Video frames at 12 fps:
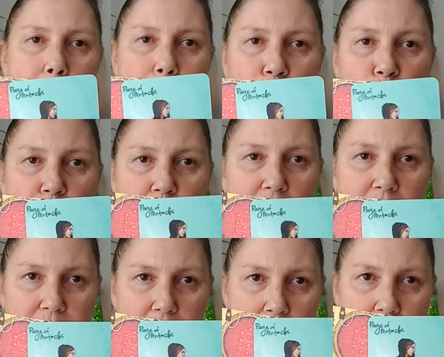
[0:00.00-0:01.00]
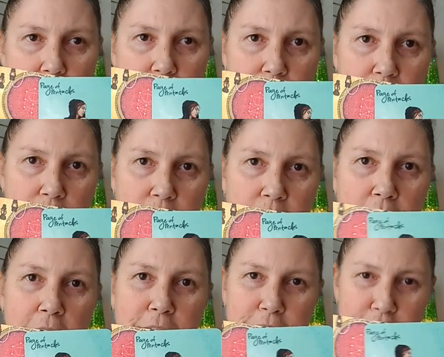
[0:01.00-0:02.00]
portion of this
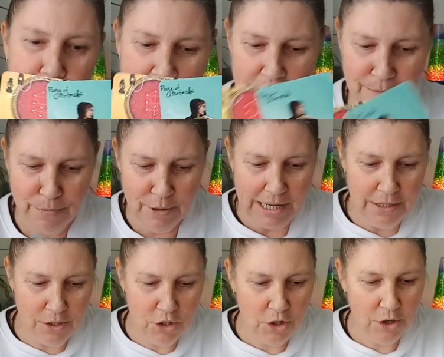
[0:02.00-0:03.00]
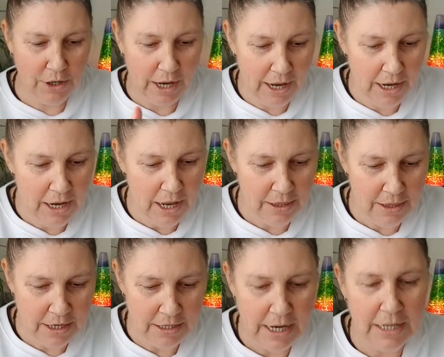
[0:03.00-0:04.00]
has to be embraced, okay? And
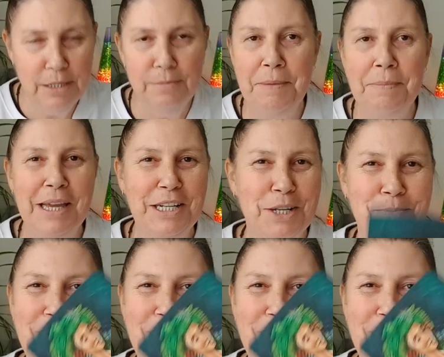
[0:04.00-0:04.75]
that takes me back to